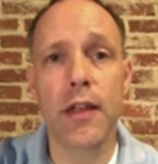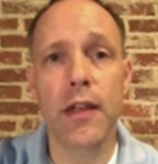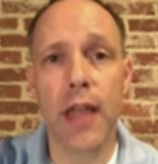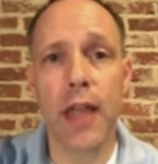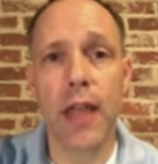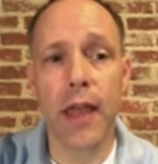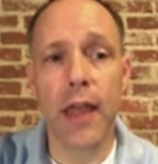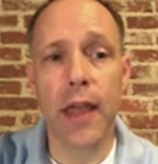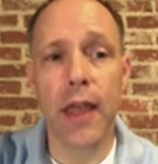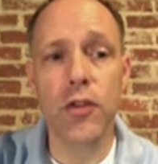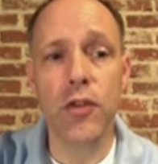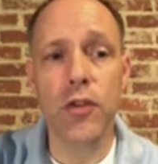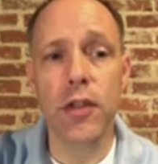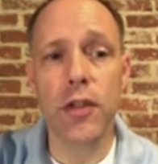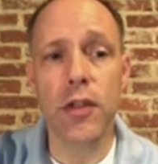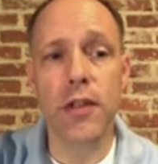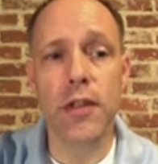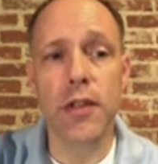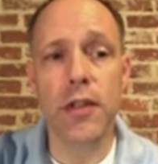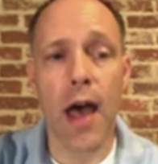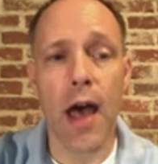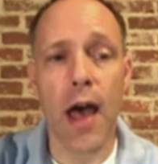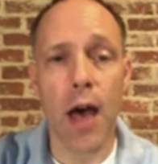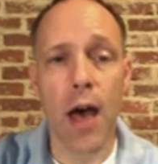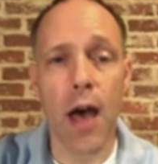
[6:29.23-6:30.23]
Tangent
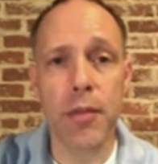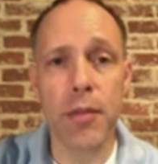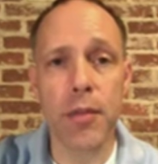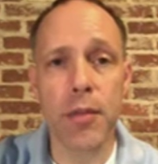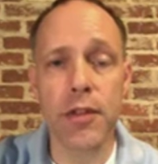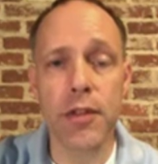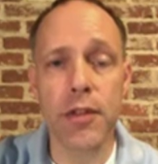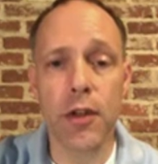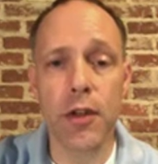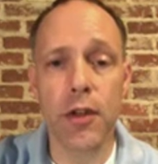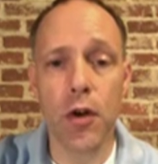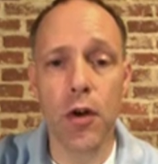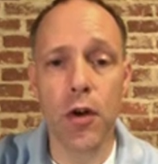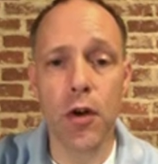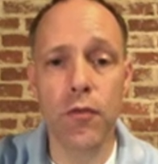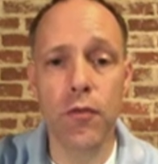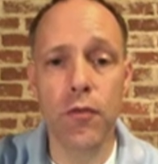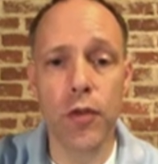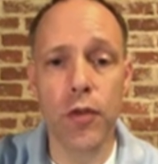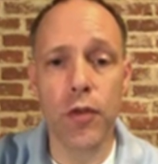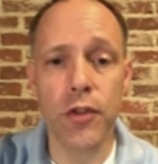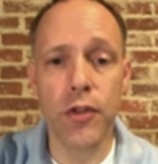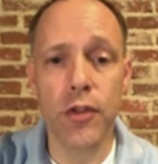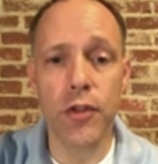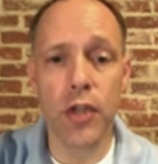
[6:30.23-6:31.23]
is opposite
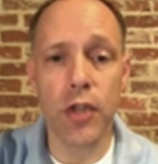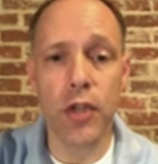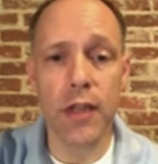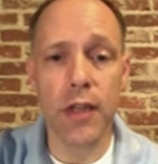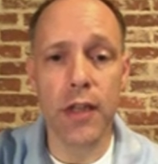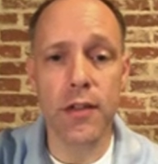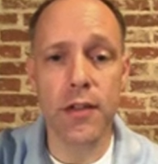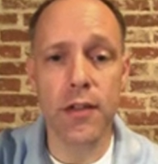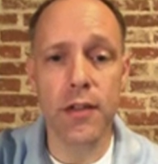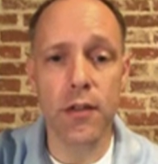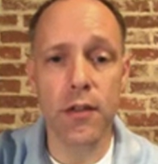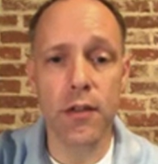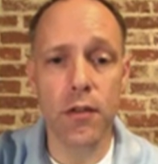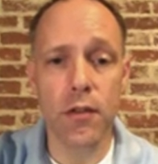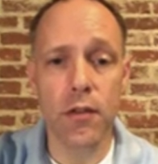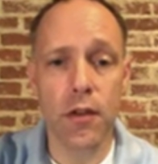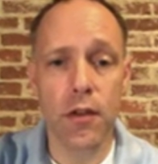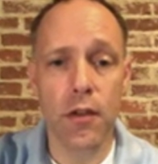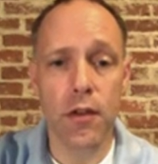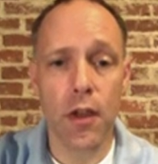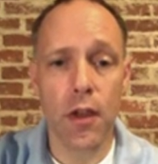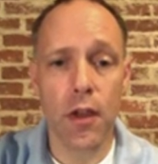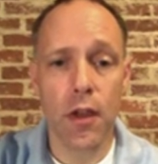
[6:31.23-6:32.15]
over adjacent.